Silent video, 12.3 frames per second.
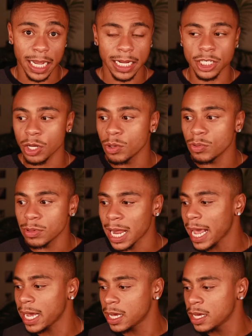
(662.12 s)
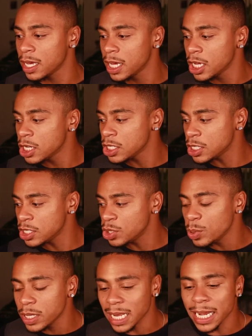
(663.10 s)
I don't like
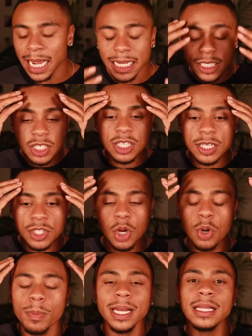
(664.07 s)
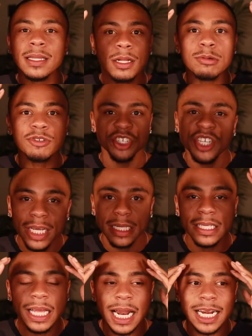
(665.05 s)
doing, like, it's just like so many little
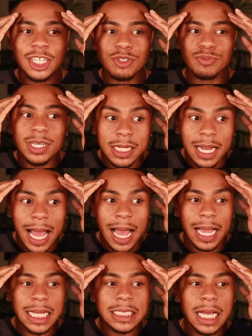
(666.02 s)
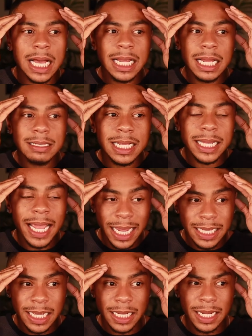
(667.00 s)
shits that I just realized. I was like,
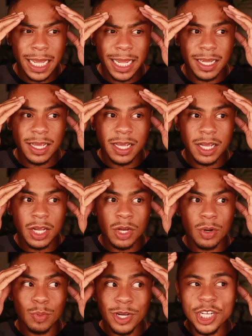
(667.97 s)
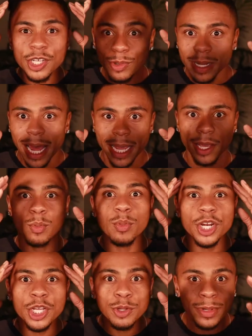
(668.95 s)
Kaelin, like, what do you like and
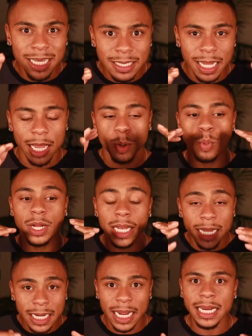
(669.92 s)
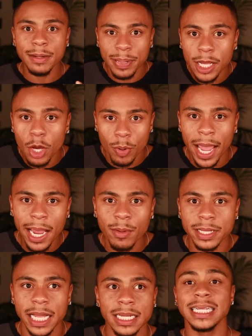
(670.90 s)
what do you dislike? What, like, and be okay with
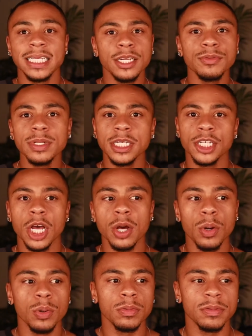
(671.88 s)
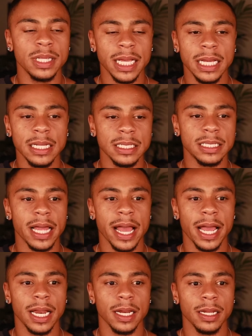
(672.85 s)
that. I didn't really know things
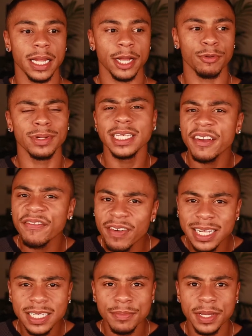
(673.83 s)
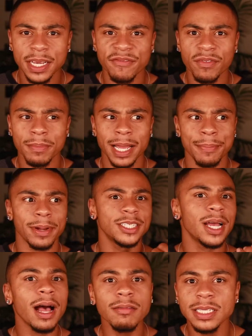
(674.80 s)
that, like, really affected me from, like, my
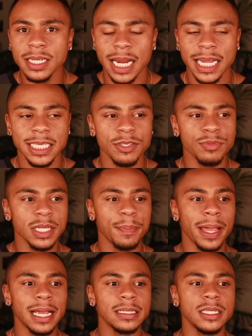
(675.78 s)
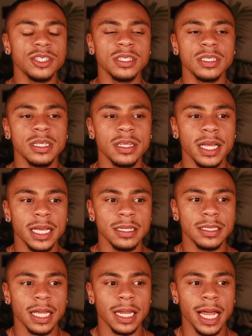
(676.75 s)
childhood. I didn't really pay attention to
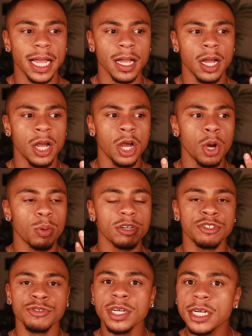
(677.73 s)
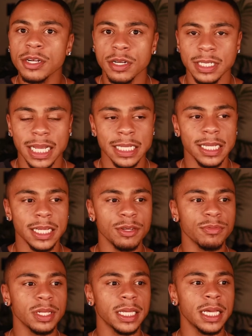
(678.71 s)
things that, like, were triggers. I didn't
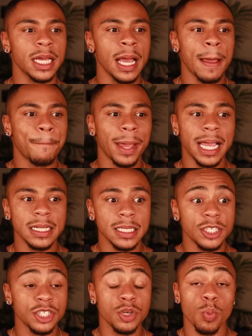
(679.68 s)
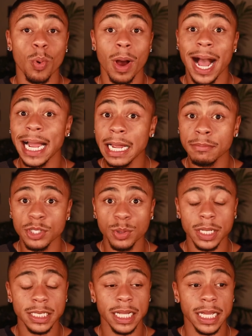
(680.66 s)
really pay attention to why I'm
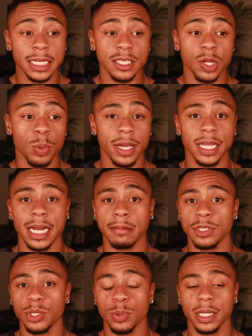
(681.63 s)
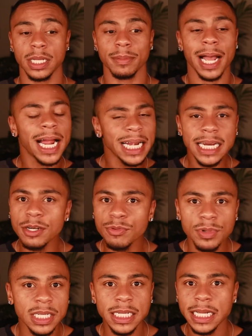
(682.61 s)
doing things the way that I'm doing them. I didn't
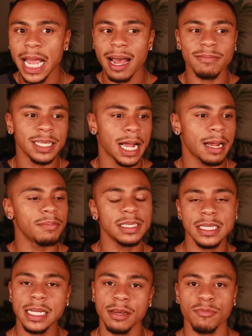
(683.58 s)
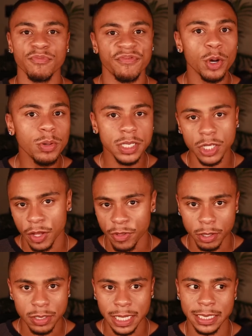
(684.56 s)
really have time to sit and focus on
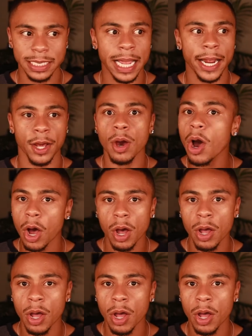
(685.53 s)
those things at all.